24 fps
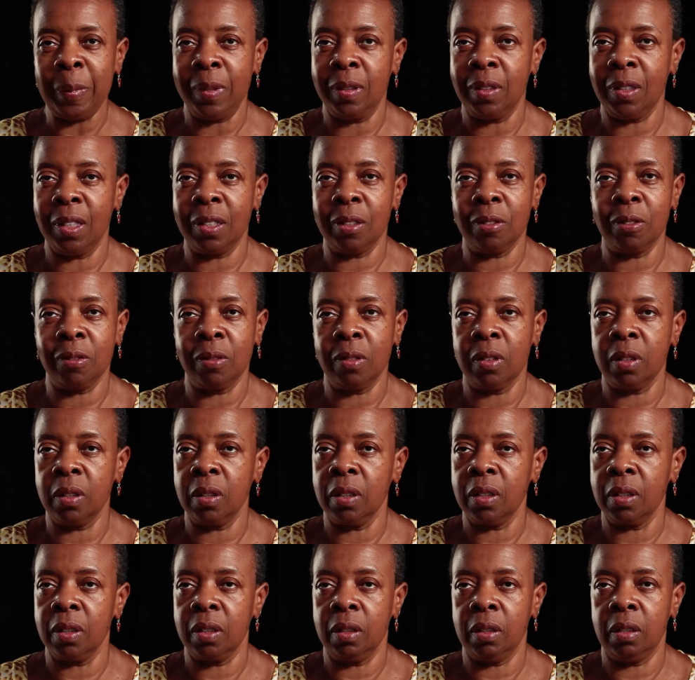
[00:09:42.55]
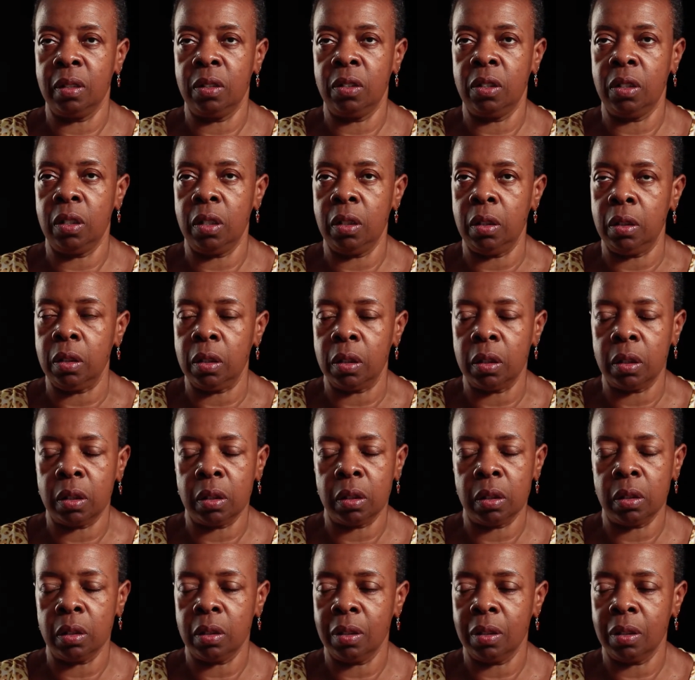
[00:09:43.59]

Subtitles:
just going, geez,